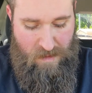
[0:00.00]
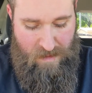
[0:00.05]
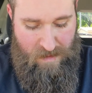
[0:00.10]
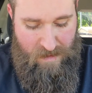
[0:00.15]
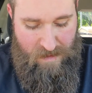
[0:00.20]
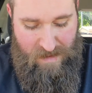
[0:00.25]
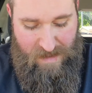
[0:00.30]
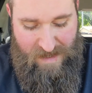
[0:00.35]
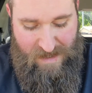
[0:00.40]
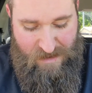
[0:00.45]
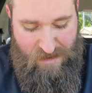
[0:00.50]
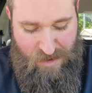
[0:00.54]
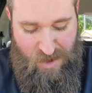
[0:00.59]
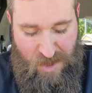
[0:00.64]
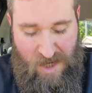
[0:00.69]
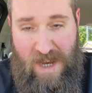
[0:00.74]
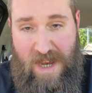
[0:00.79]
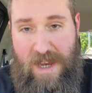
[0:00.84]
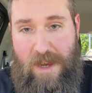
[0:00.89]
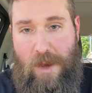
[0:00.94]
Yeah,
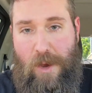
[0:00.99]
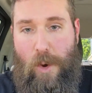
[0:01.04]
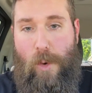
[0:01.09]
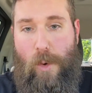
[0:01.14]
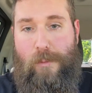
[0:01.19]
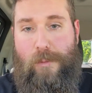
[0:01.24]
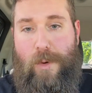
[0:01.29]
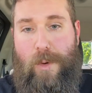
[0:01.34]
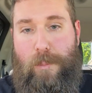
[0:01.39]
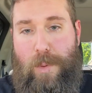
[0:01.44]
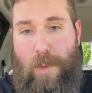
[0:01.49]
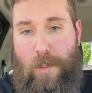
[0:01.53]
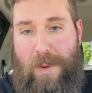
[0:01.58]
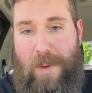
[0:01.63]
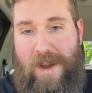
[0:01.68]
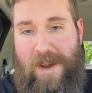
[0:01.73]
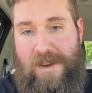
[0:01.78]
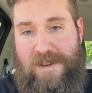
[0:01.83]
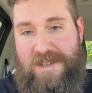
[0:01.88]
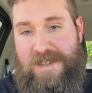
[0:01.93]
Jay over at
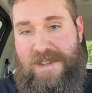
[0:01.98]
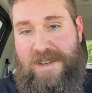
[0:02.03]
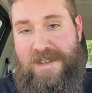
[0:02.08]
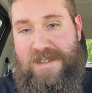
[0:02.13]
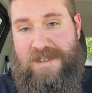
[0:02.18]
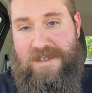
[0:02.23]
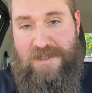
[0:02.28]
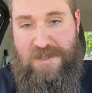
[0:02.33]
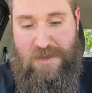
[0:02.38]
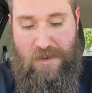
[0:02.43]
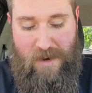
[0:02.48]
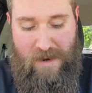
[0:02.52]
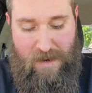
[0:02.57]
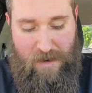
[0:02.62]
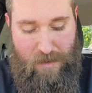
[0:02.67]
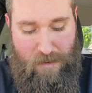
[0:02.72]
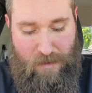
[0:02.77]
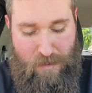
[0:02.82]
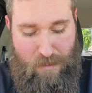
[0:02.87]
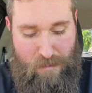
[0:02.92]
Prepared Citizens Training
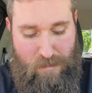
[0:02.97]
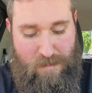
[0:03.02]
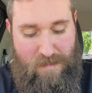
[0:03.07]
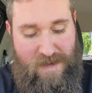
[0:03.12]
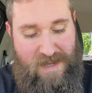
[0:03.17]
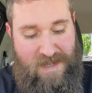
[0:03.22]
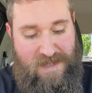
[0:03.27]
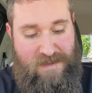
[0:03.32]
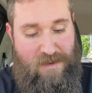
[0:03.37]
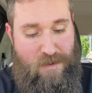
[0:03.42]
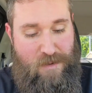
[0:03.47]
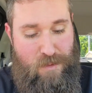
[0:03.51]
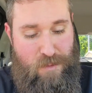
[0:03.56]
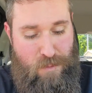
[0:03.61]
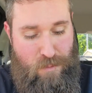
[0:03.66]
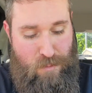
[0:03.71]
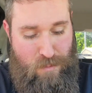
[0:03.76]
Group. He's the dude.